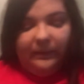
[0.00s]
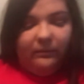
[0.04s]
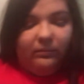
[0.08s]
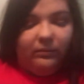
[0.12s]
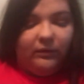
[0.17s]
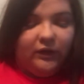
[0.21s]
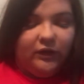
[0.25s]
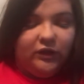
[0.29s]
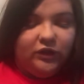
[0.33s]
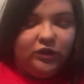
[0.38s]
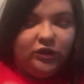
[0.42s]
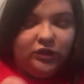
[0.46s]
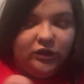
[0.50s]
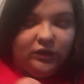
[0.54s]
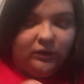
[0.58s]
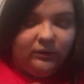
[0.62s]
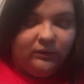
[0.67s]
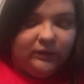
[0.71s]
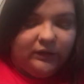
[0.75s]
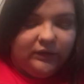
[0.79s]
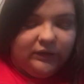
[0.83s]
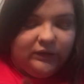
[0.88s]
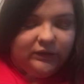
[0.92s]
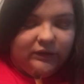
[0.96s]
the brush so
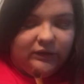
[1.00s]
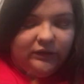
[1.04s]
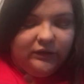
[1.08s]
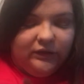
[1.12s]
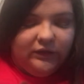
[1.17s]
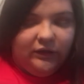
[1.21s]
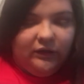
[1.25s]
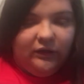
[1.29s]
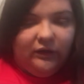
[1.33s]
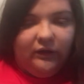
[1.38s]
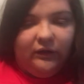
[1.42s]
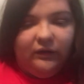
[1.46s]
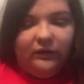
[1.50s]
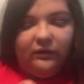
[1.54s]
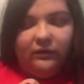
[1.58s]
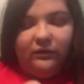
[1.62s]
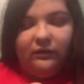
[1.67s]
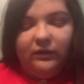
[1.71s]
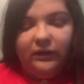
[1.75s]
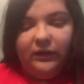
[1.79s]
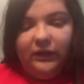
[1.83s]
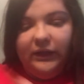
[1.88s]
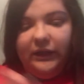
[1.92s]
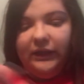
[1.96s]
it
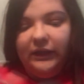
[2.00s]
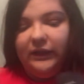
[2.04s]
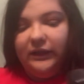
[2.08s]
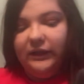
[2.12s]
really